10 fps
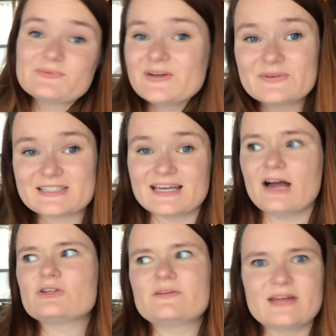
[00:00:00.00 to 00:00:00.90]
We will see. I
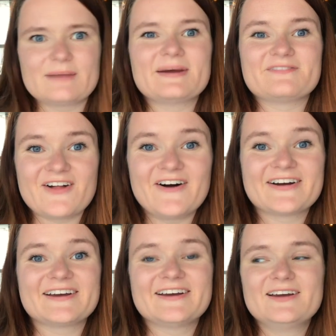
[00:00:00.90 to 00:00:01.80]
also have to edit my
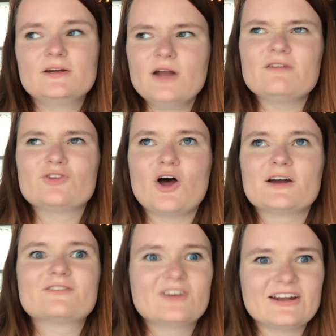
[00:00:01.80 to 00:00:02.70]
vlog, not
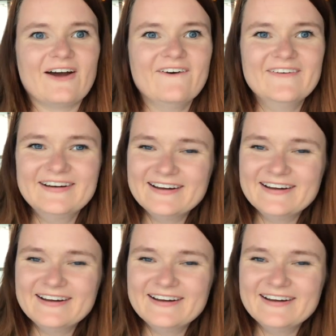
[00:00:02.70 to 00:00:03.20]
vlog, video.